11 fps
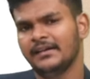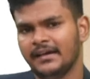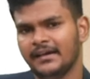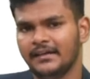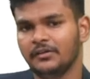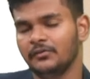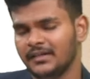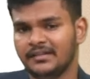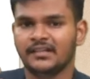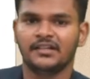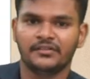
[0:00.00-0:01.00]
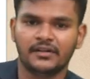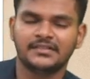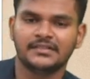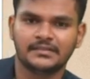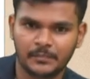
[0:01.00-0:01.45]
it's not
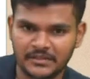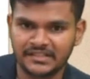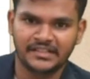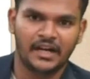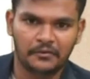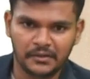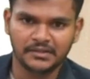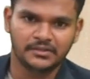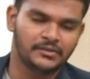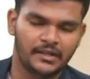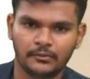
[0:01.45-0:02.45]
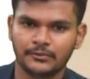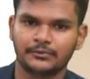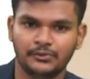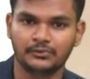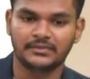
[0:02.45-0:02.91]
just machine hours, it can also
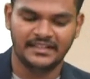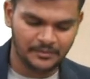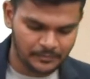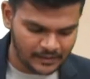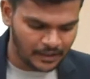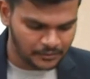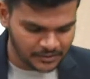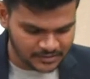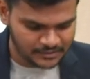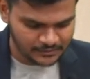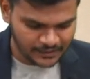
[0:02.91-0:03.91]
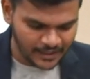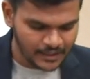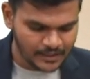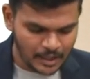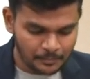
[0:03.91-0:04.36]
use labor hours,
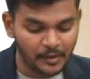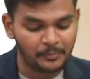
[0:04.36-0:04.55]
right? A